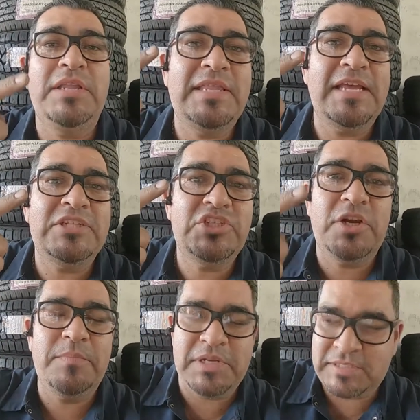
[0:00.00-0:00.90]
hit that
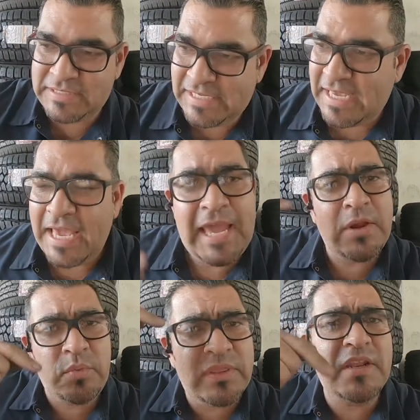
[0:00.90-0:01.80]
share button,
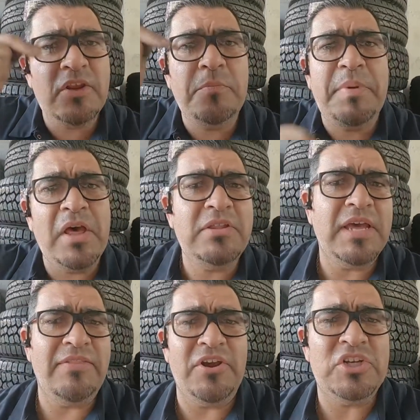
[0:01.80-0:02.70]
and ring the little bell
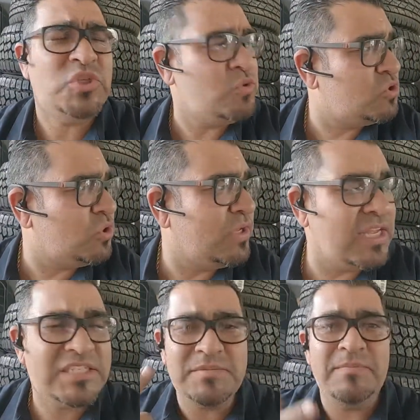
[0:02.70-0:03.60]
down there too, so you
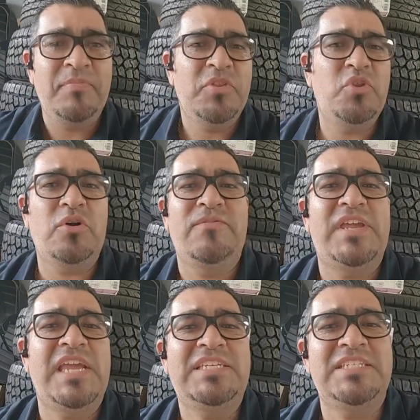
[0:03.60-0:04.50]
get
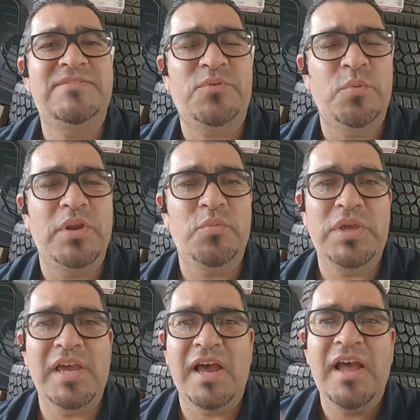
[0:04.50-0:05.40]
notifications for when
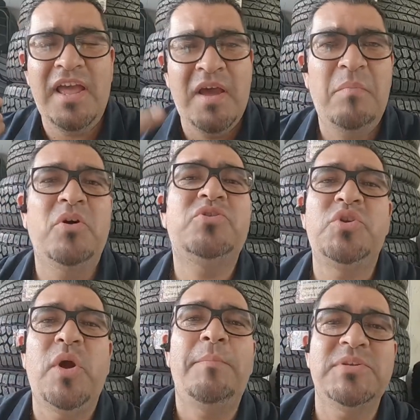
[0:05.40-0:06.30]
we post
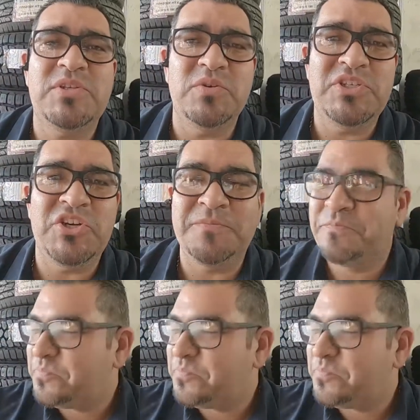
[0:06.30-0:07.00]
new episodes here.